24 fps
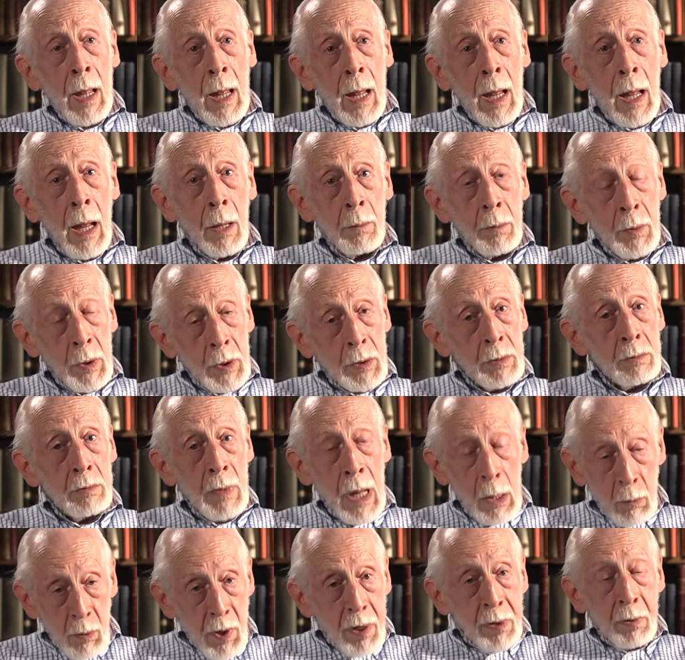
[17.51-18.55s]
And
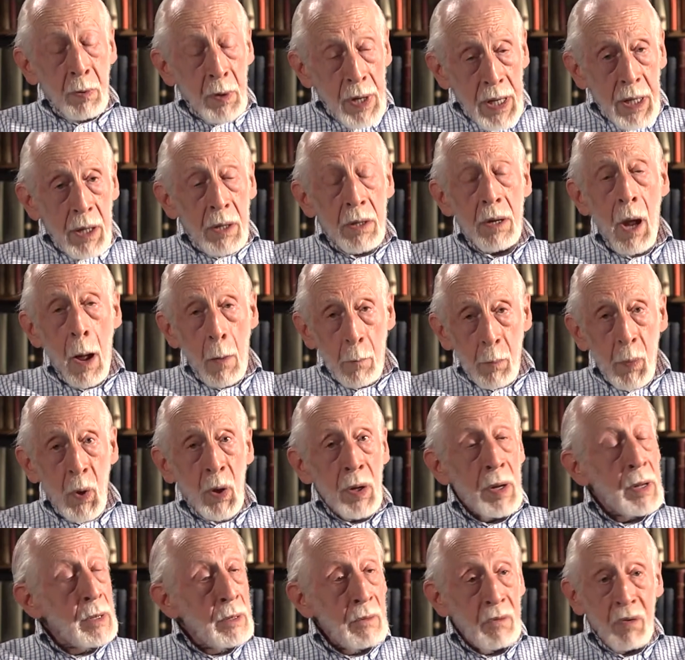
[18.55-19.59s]
they were three in number,
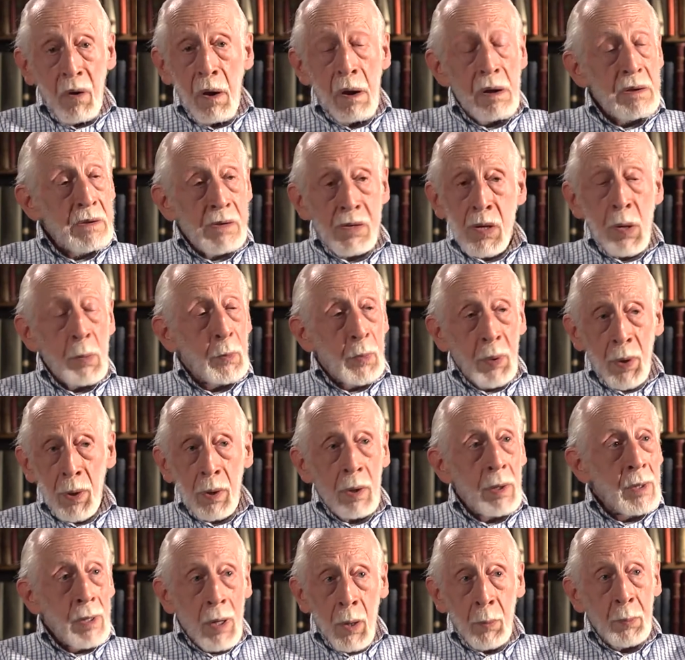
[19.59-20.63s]
and a very
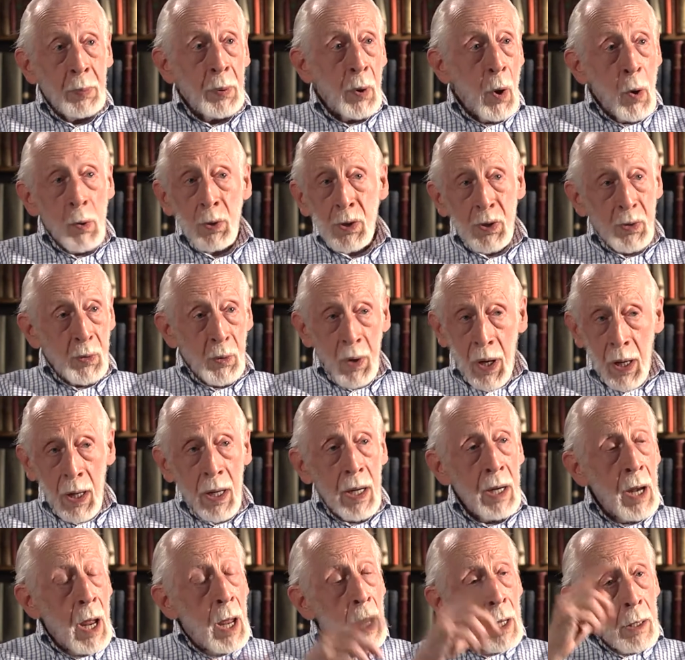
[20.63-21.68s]
simple approach,
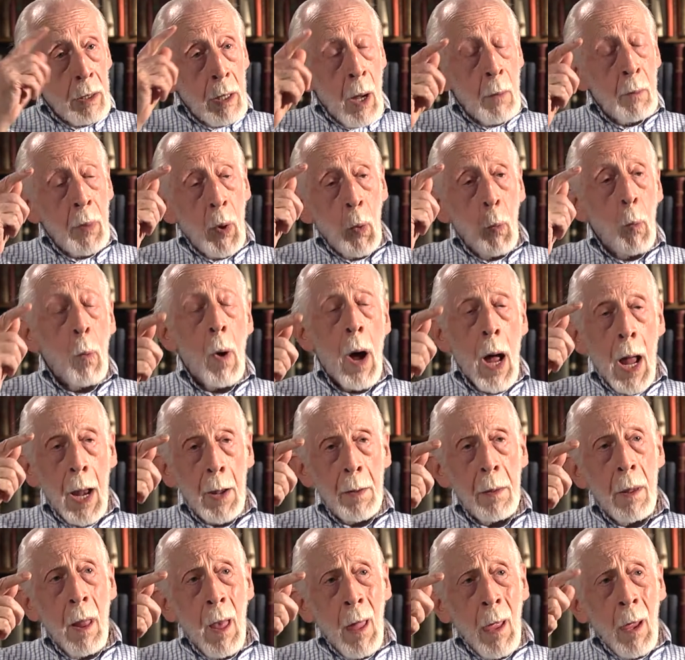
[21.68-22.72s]
really. Number
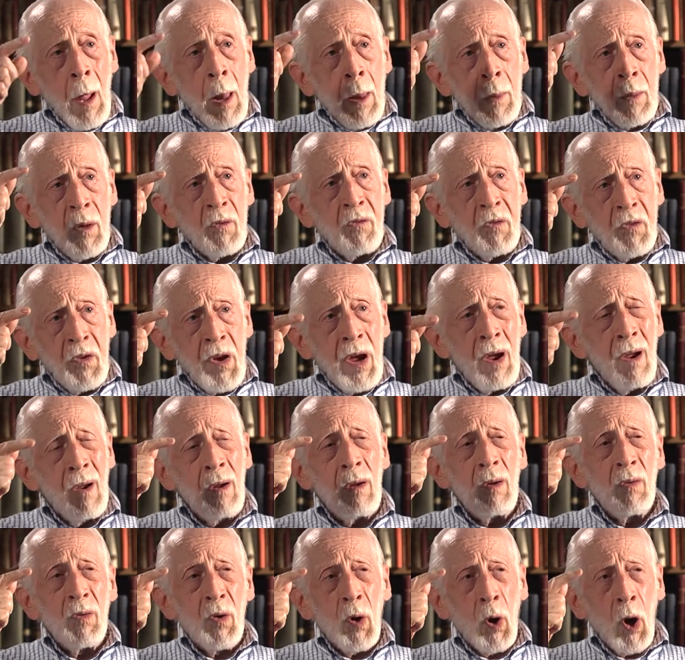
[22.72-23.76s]
one, the fear
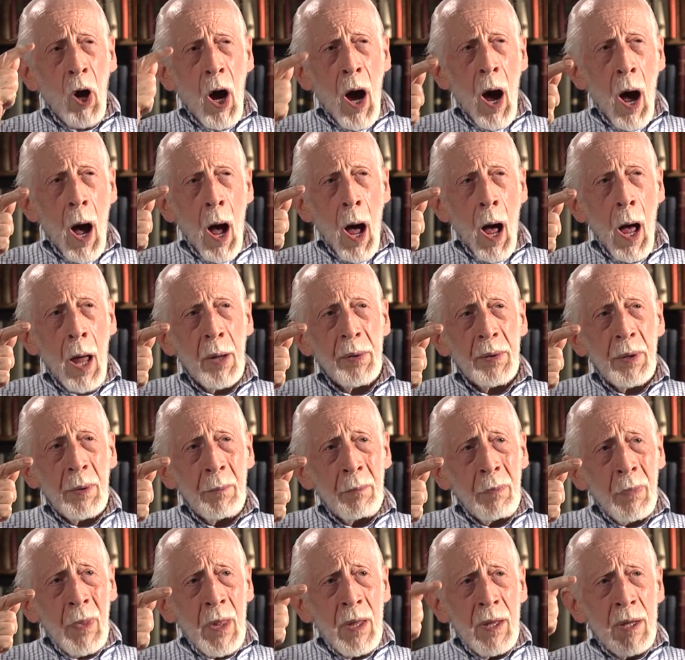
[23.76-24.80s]
of God
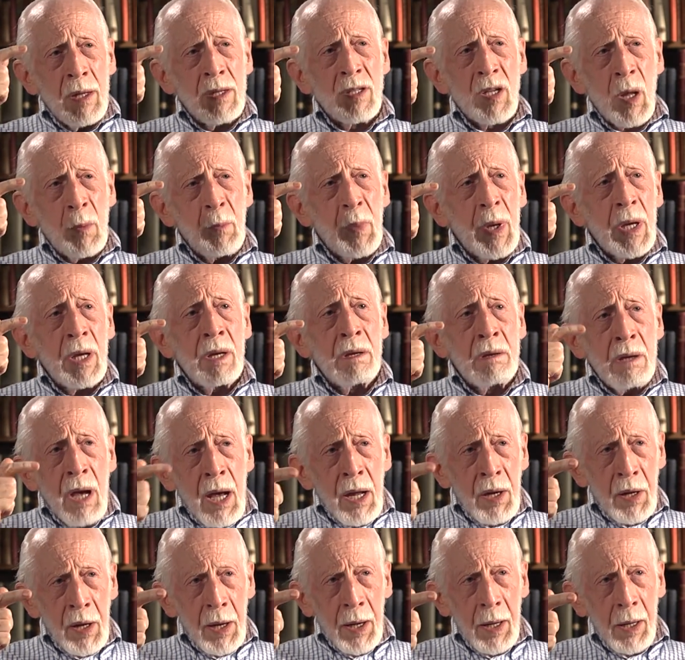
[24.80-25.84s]
is the
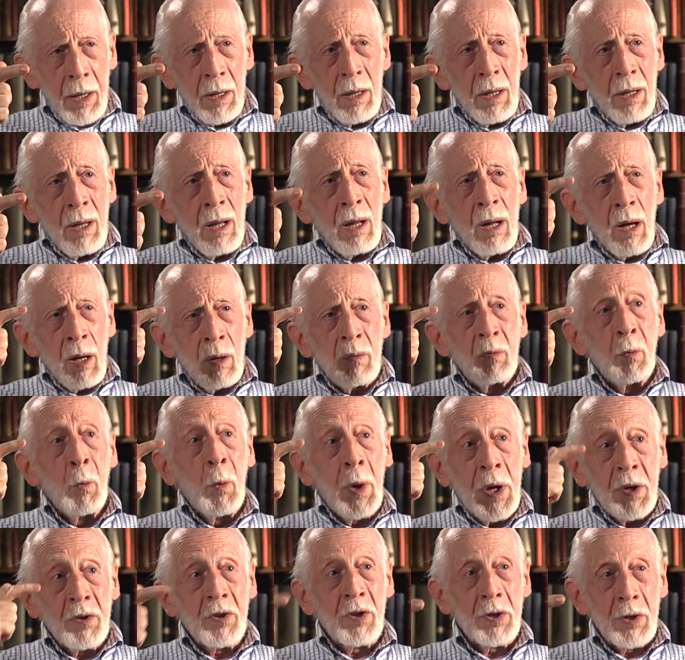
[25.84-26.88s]
beginning of
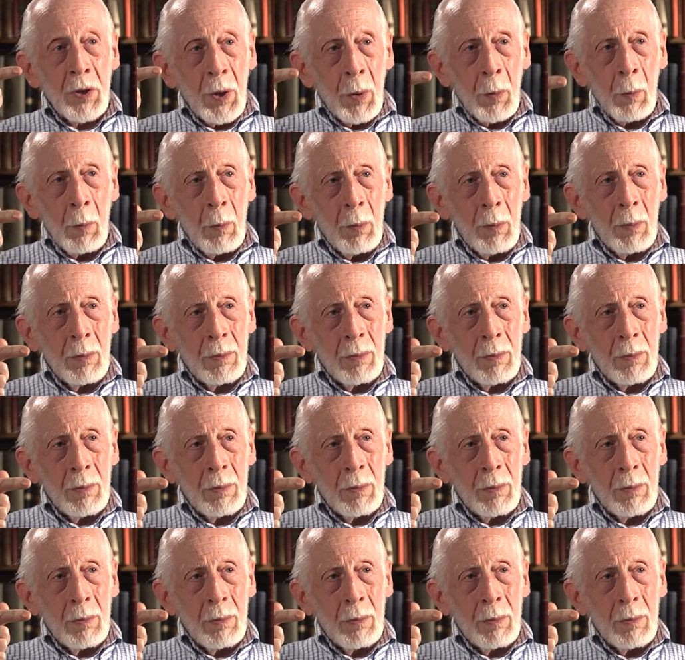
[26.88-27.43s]
wisdom.